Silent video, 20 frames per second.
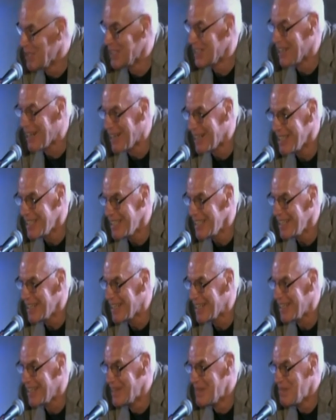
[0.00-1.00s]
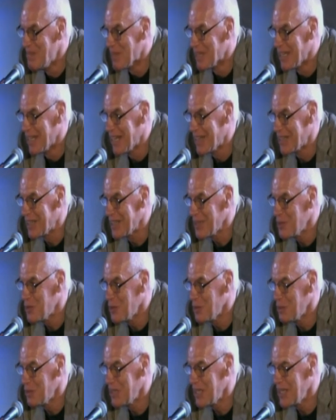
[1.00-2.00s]
idea. And then I
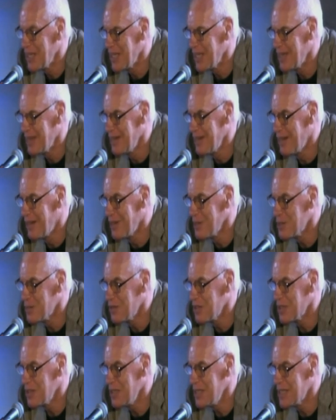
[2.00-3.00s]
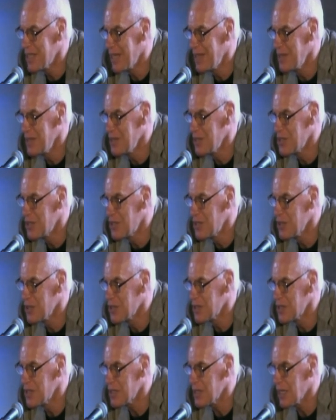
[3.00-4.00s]
thought, but then again, artificial intelligence
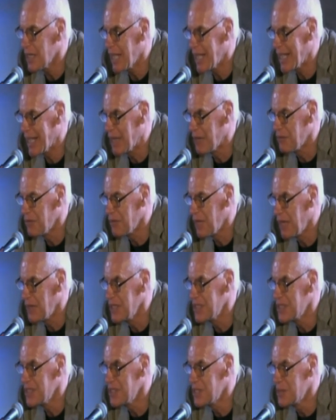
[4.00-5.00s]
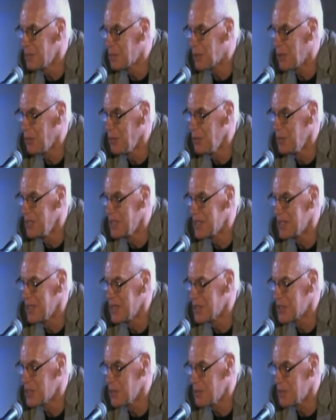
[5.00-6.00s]
doesn't have, and this is the problem, isn't it, the
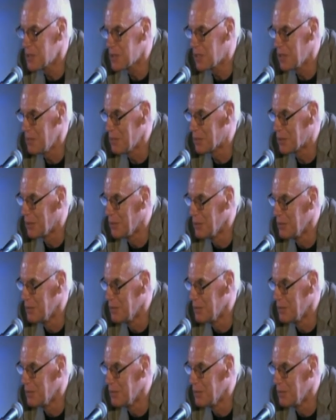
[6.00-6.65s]
substrate problem.